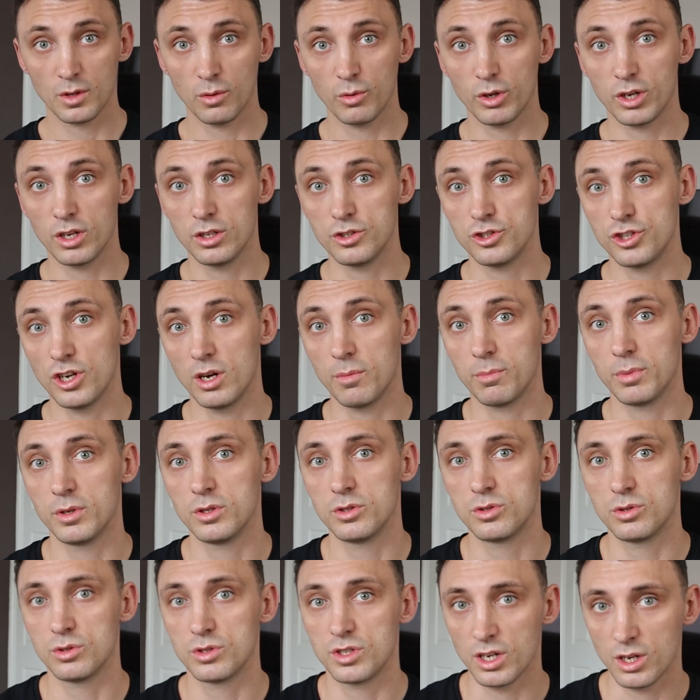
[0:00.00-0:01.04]
we can jump
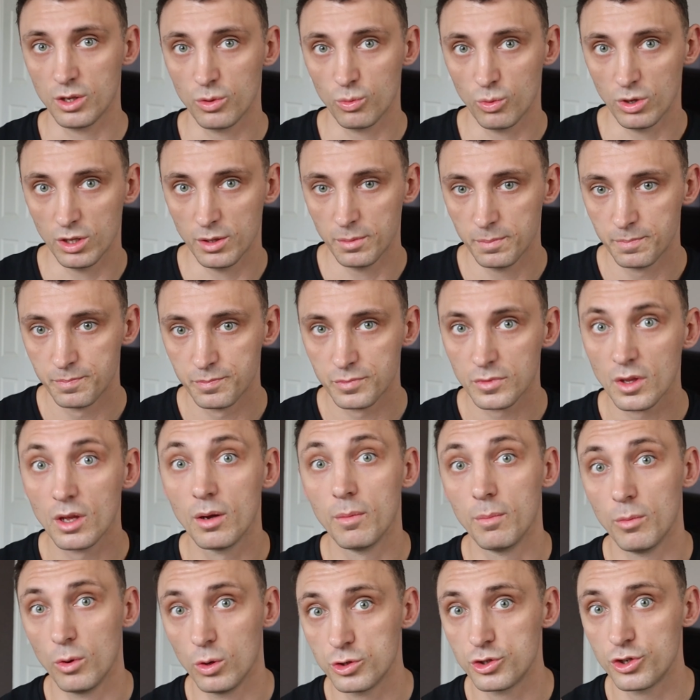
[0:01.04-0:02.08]
into second one,
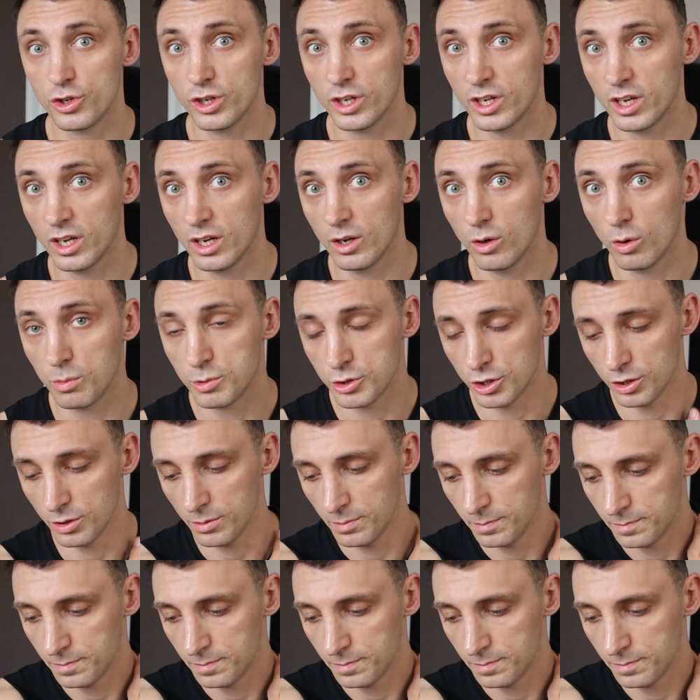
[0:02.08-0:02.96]
more trickier option.